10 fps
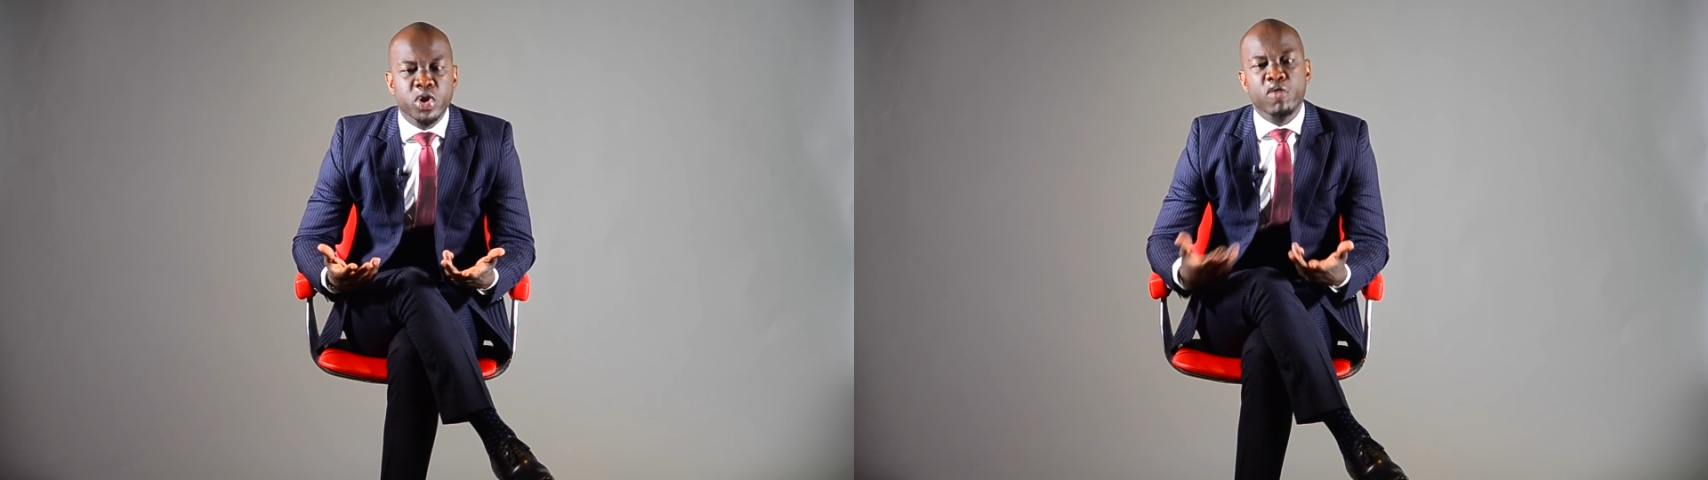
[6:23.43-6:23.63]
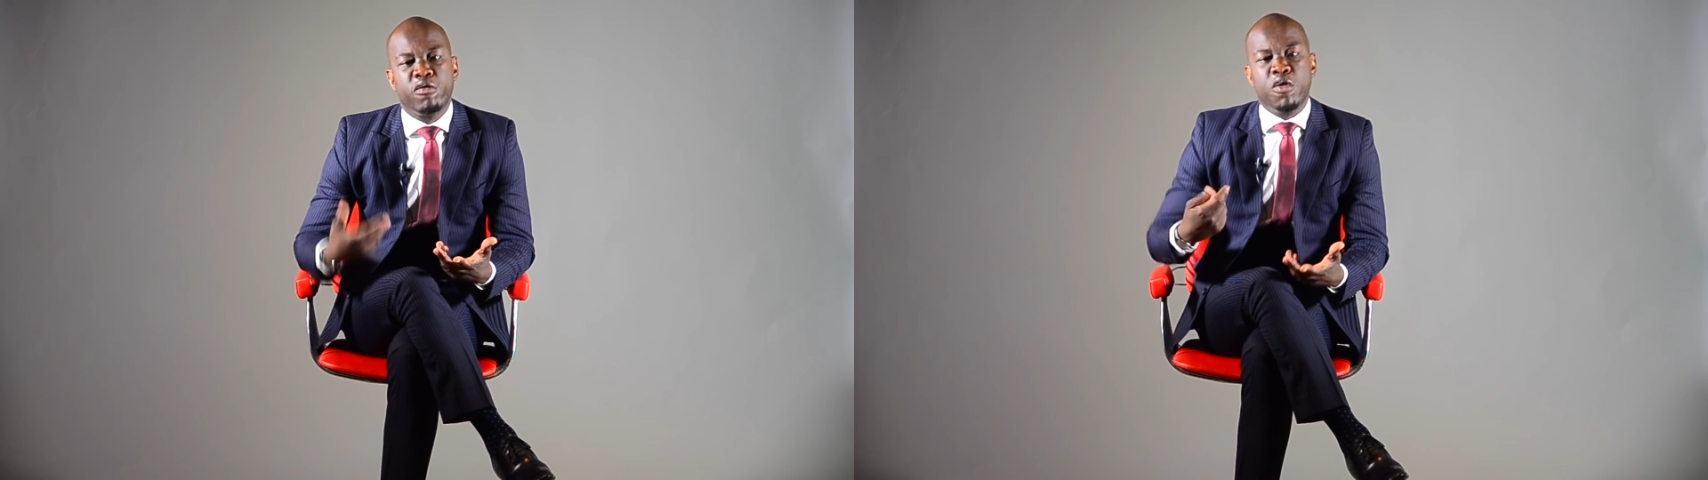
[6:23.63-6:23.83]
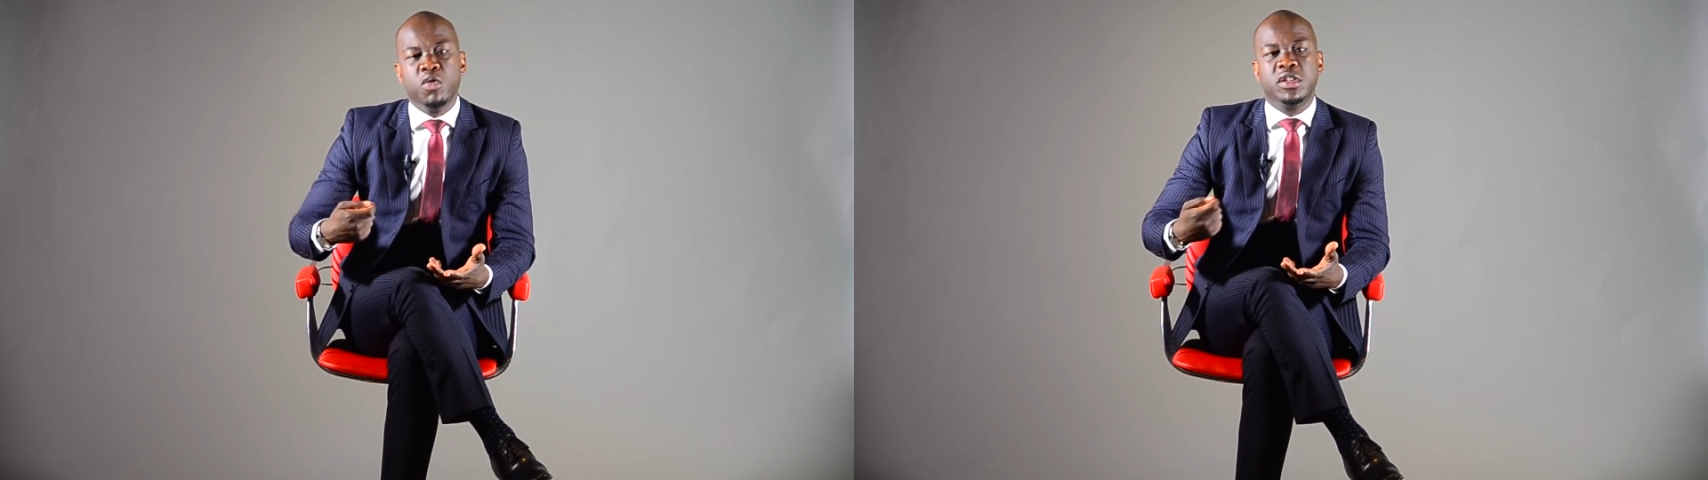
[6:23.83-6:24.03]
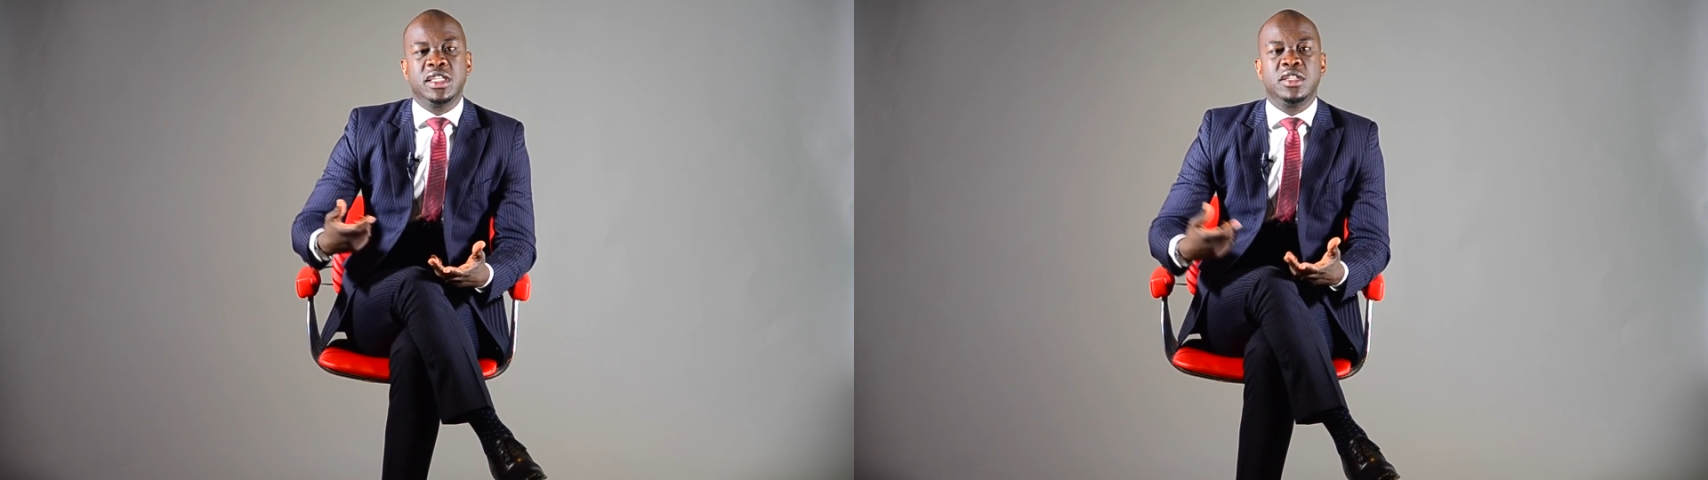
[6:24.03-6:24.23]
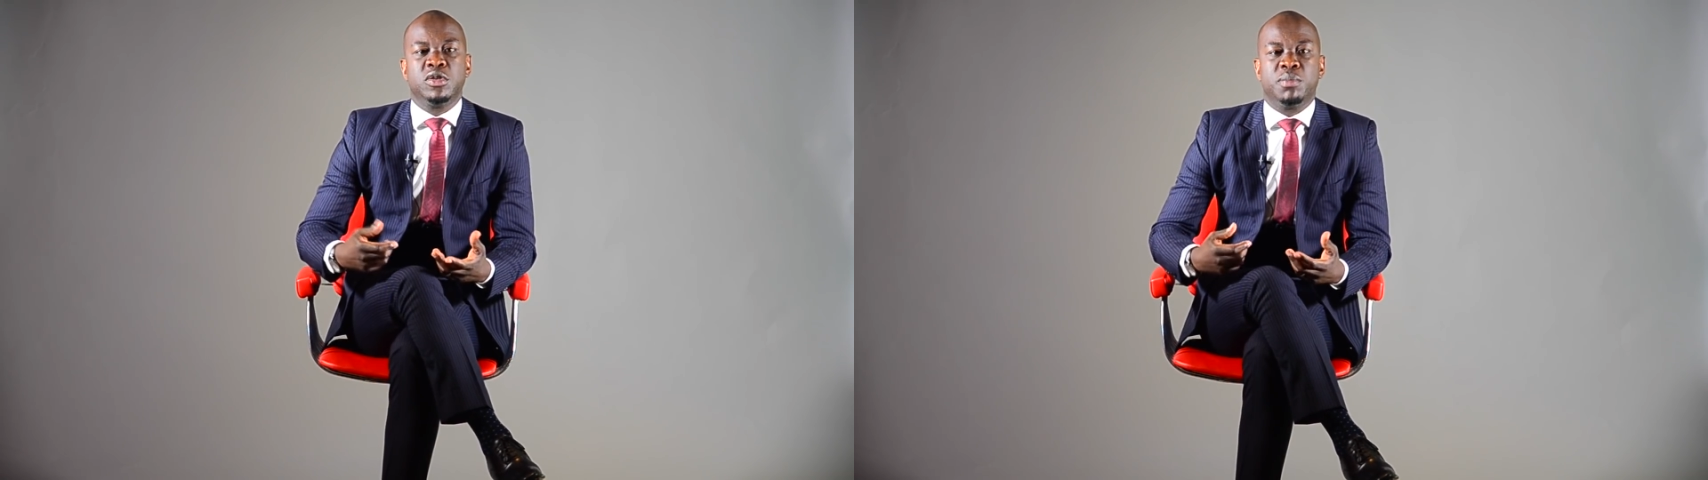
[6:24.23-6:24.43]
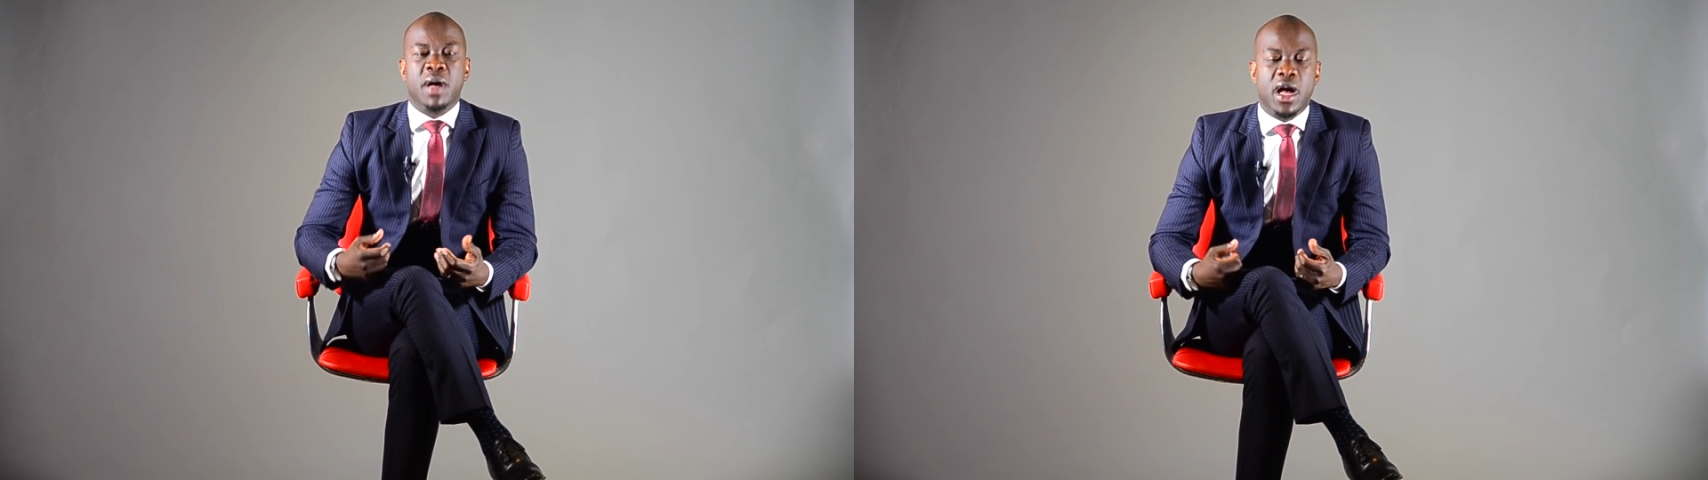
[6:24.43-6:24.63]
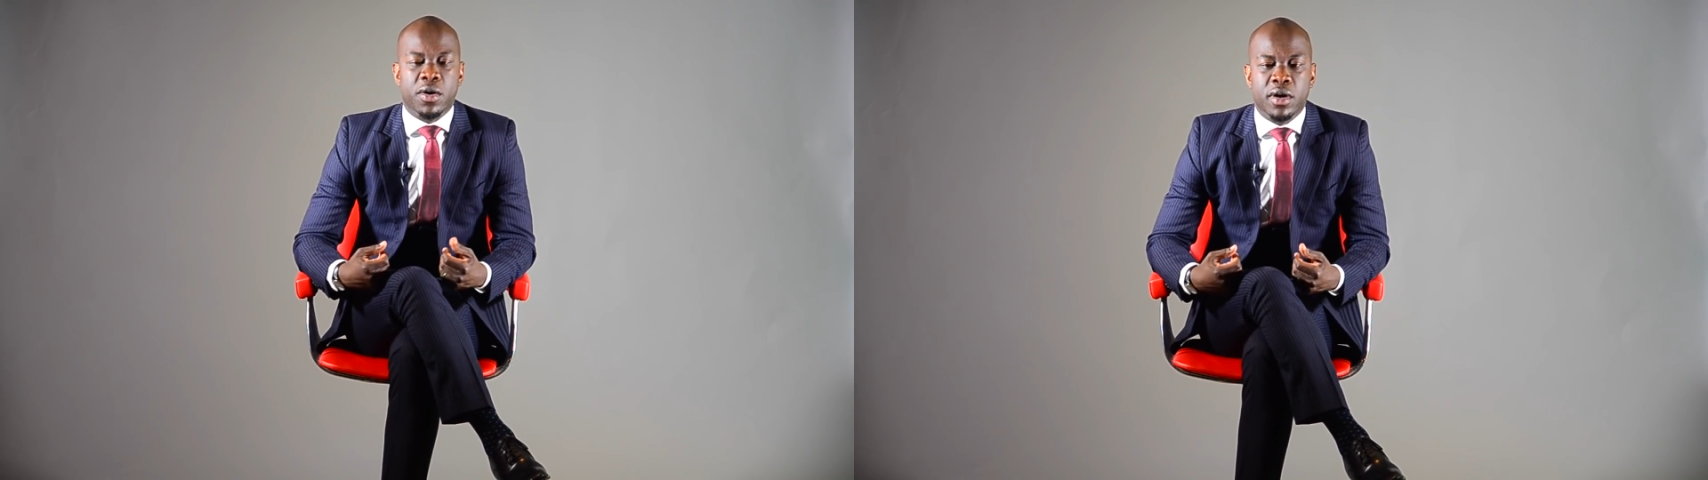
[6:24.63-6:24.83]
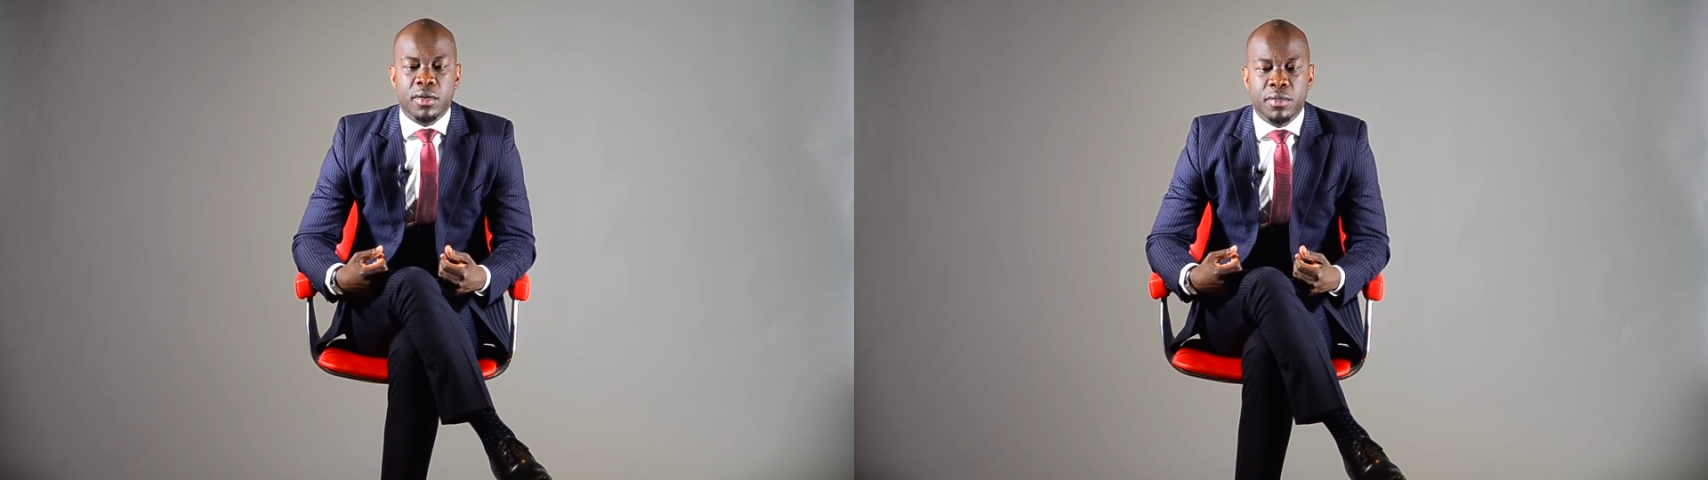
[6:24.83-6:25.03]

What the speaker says: you're voted into power,